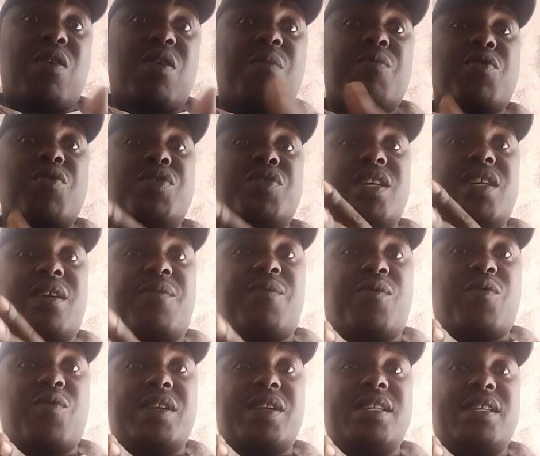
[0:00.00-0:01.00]
amniotic
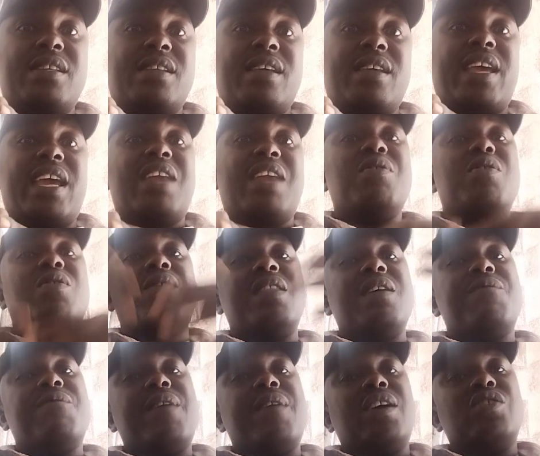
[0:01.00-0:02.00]
fluid. And we know
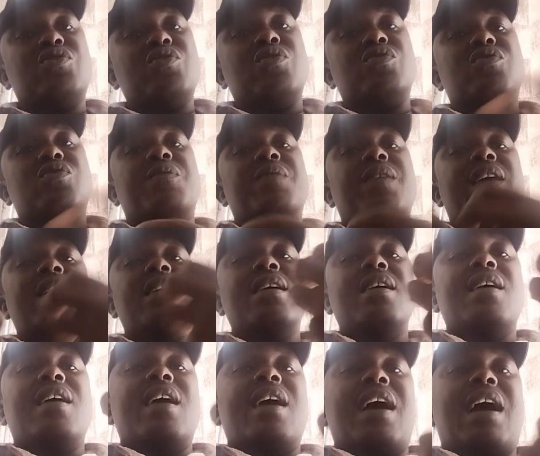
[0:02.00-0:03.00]
the functions of the
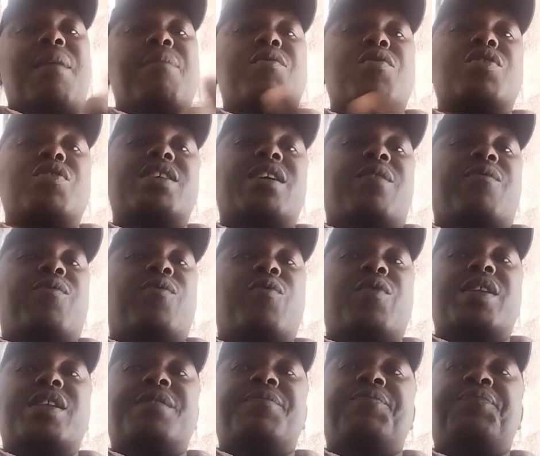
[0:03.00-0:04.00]
amniotic
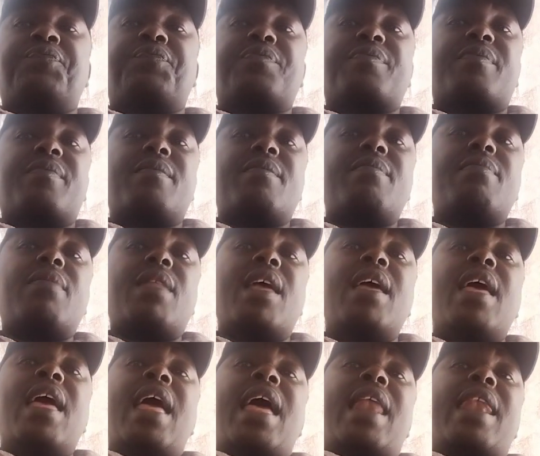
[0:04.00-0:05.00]
fluid.
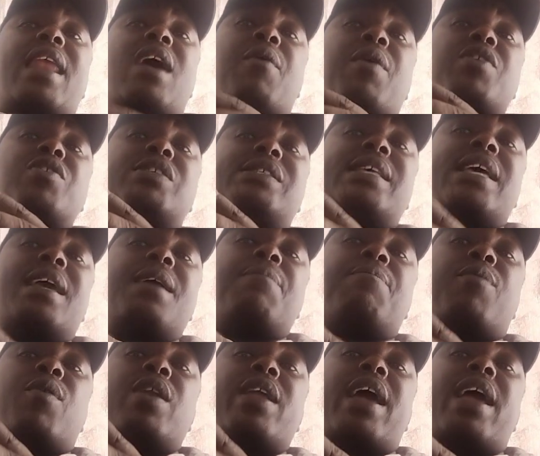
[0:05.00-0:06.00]
Now, when you say
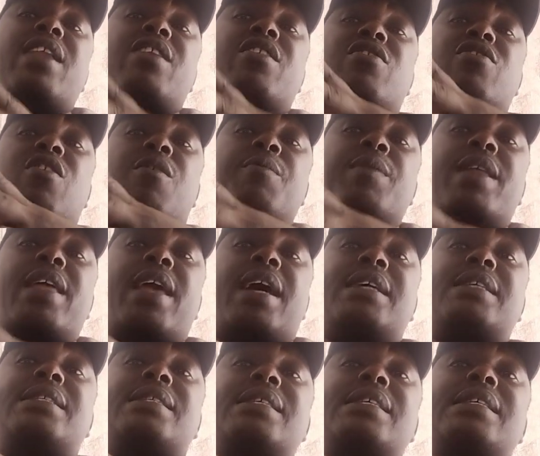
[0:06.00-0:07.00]

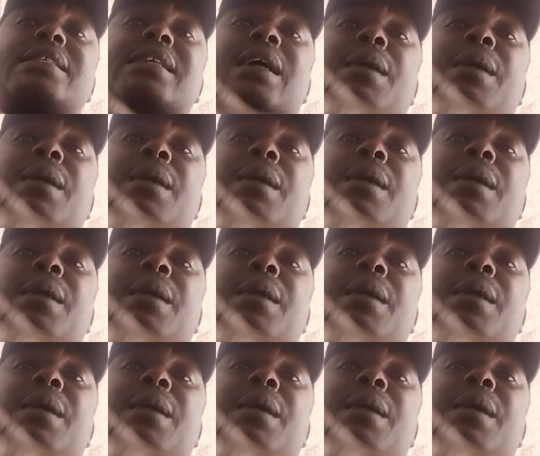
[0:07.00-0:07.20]
polyhydramnios is a